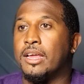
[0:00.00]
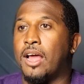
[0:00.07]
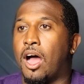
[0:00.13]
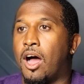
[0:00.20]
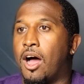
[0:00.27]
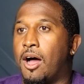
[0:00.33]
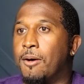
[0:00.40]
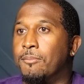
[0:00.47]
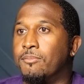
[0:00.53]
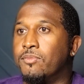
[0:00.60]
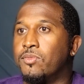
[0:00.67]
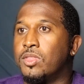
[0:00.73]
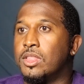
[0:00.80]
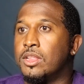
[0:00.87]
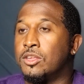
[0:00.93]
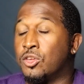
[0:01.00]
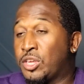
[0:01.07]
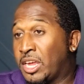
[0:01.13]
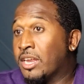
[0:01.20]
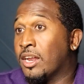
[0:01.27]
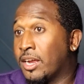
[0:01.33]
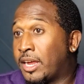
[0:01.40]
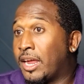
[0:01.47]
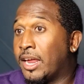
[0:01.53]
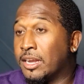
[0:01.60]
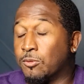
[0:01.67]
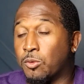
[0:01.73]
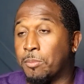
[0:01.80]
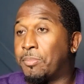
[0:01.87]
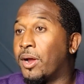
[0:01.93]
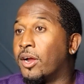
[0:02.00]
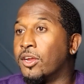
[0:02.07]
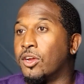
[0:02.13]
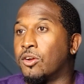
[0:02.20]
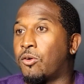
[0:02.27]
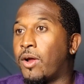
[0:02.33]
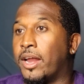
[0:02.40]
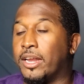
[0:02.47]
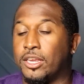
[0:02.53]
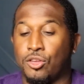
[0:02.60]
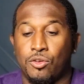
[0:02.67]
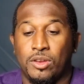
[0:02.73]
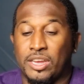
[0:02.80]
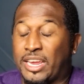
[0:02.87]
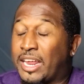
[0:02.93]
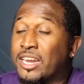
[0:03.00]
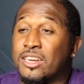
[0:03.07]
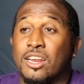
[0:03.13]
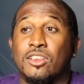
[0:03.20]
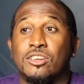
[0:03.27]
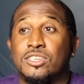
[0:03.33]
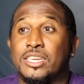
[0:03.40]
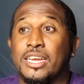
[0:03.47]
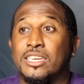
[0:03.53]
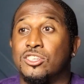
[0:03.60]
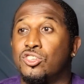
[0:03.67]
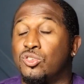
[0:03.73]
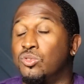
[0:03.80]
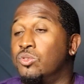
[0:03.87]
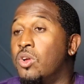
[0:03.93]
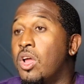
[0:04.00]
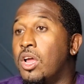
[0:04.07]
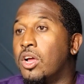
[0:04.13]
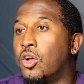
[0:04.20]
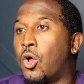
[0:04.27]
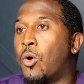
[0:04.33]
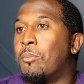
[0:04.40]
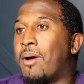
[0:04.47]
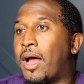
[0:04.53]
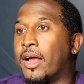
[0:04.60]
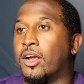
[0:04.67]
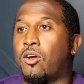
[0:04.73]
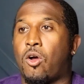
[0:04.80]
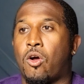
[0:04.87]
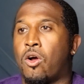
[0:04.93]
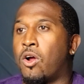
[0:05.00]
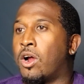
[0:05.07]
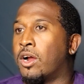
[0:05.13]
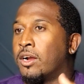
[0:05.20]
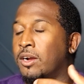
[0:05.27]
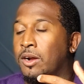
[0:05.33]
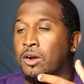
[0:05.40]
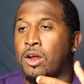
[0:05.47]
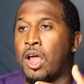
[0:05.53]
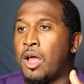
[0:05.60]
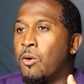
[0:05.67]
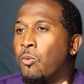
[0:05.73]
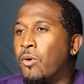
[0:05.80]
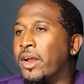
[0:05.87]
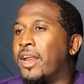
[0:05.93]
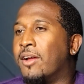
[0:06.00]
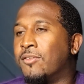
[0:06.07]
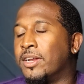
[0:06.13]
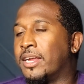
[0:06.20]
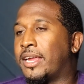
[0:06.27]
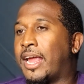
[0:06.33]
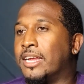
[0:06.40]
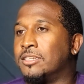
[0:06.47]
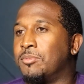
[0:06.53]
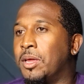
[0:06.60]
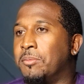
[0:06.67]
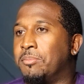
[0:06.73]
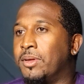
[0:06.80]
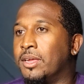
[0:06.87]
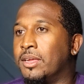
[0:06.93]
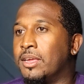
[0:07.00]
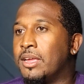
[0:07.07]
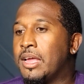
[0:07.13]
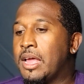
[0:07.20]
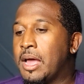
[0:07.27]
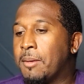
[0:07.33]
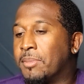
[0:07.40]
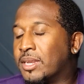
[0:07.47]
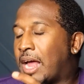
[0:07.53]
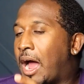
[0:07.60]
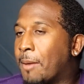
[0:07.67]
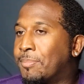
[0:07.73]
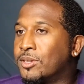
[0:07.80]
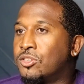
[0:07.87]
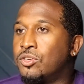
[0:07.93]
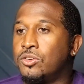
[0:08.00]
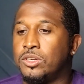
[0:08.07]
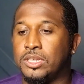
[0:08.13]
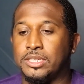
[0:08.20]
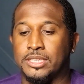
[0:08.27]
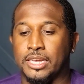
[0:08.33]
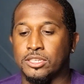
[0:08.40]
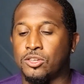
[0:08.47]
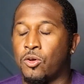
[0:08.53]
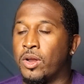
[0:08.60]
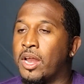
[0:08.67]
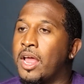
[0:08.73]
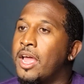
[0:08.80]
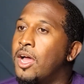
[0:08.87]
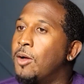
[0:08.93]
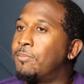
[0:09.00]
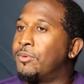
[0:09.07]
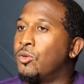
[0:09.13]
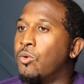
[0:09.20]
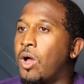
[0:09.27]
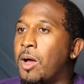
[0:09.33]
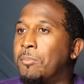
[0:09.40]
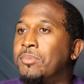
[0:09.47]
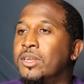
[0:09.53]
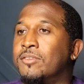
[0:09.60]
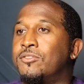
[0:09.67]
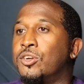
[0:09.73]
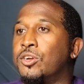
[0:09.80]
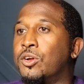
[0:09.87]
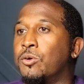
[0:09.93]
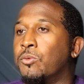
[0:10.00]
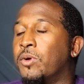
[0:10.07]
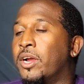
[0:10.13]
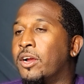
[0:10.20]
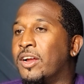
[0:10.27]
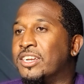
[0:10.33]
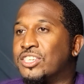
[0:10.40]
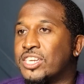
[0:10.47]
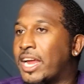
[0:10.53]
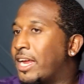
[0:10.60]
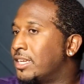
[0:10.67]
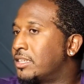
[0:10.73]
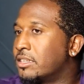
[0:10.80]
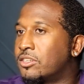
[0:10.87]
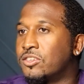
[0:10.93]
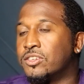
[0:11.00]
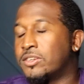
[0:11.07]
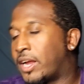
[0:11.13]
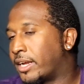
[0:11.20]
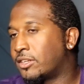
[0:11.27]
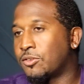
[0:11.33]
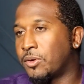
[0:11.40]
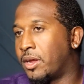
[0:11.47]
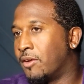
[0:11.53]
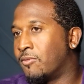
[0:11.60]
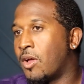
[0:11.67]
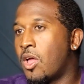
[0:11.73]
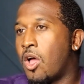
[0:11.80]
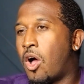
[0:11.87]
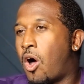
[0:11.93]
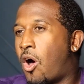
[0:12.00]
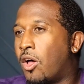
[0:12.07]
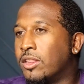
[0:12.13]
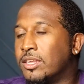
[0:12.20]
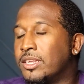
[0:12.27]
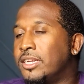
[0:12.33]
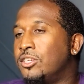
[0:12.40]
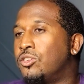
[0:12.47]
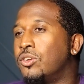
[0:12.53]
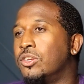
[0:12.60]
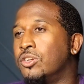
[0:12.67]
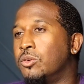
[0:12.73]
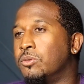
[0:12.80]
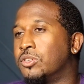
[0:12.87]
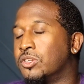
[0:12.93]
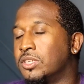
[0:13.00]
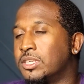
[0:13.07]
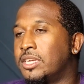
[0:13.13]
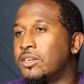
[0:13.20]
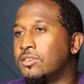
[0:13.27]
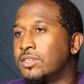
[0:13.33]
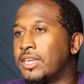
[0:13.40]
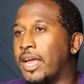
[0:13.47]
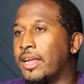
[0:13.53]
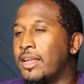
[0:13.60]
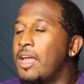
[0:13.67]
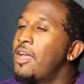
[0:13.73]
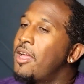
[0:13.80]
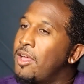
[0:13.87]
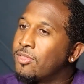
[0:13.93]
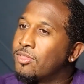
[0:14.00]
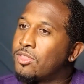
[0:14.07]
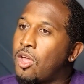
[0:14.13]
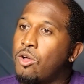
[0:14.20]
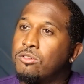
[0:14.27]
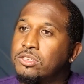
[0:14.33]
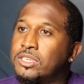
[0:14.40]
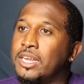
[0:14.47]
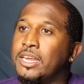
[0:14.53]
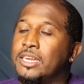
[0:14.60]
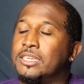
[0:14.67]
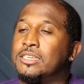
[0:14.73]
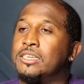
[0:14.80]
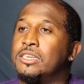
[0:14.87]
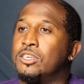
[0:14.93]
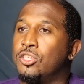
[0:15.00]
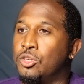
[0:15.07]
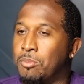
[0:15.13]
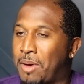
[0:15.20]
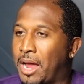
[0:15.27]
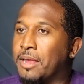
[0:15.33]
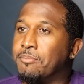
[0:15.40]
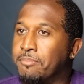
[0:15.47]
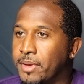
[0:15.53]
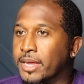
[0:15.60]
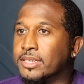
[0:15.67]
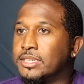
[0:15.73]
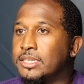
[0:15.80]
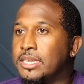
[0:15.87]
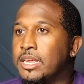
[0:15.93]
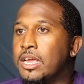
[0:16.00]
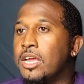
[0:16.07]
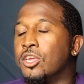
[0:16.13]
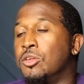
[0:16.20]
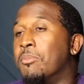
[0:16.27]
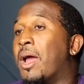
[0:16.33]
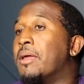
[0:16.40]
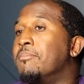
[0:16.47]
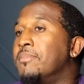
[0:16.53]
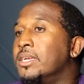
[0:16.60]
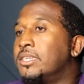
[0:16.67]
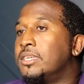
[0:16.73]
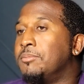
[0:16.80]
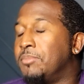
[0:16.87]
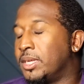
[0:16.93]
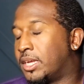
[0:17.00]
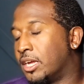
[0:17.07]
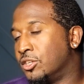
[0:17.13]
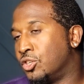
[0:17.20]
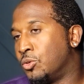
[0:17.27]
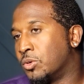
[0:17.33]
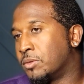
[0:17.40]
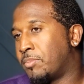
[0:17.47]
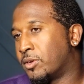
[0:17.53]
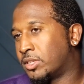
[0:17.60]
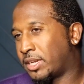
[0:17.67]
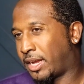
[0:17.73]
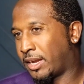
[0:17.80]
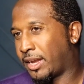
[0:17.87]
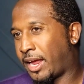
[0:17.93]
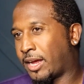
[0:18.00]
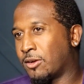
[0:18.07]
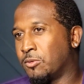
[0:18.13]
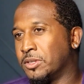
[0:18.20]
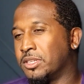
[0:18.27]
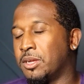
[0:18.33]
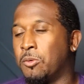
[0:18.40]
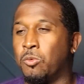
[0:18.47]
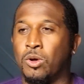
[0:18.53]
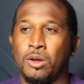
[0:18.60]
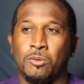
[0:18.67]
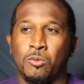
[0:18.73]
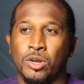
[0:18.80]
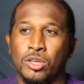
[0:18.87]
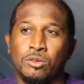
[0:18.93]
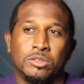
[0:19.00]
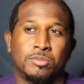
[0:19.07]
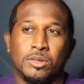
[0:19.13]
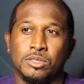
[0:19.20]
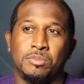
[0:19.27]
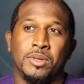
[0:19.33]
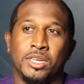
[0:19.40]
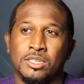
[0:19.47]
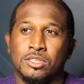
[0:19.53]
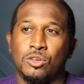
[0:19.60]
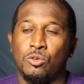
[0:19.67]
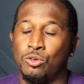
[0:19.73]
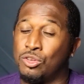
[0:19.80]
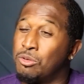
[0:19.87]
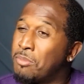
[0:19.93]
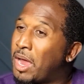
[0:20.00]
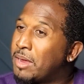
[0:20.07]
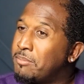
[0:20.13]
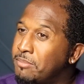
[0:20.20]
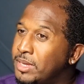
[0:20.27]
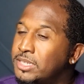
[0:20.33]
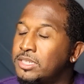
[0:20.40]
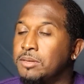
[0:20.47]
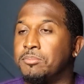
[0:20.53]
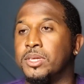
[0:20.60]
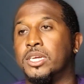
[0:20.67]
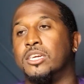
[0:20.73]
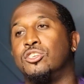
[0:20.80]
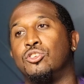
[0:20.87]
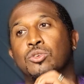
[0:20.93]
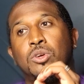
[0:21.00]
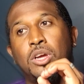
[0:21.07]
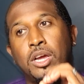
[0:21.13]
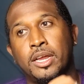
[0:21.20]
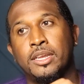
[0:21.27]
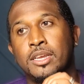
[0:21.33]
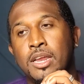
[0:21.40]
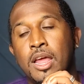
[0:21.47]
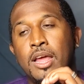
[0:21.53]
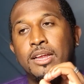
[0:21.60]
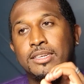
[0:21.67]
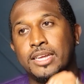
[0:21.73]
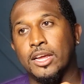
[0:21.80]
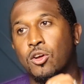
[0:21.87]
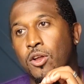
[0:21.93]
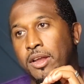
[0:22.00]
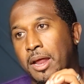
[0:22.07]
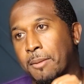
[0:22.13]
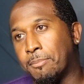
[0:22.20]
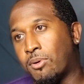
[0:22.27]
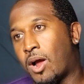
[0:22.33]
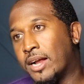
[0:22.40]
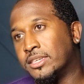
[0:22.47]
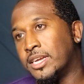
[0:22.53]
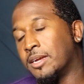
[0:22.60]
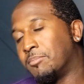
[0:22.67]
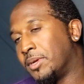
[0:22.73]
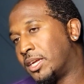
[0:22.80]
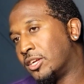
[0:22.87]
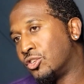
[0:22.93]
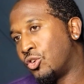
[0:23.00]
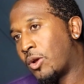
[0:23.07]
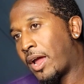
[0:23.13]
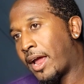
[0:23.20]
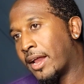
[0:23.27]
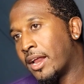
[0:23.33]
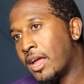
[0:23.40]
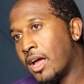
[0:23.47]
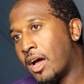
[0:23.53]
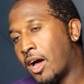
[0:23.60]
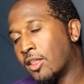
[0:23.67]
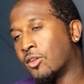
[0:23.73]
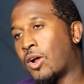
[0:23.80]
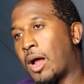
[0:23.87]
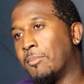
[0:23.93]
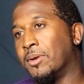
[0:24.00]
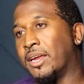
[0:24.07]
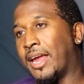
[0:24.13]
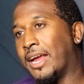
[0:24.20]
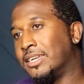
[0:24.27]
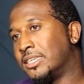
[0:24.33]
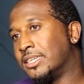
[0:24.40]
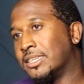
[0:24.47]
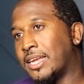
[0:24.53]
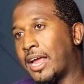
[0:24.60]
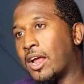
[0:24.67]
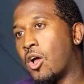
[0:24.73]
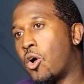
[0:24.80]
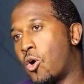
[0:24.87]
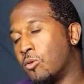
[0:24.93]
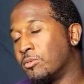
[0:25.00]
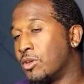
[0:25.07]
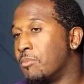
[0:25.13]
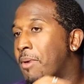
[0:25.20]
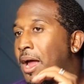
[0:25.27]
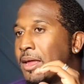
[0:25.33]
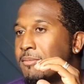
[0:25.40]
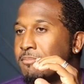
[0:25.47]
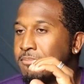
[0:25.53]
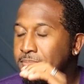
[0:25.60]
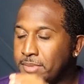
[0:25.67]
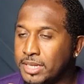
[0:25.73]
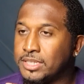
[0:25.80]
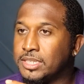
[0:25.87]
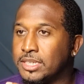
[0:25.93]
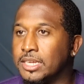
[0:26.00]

again, repair your credit. You can get another chance to go buy a car or whatever the case may be. But the opportunities that's going to help you uplift your career and change the trajectory of all the things you can do with your skill set, those things you might miss. You might miss it because you were supposed to connect with someone where you were supposed to be in school. You might miss it because you couldn't take on that project because you had other obligations at home. You might miss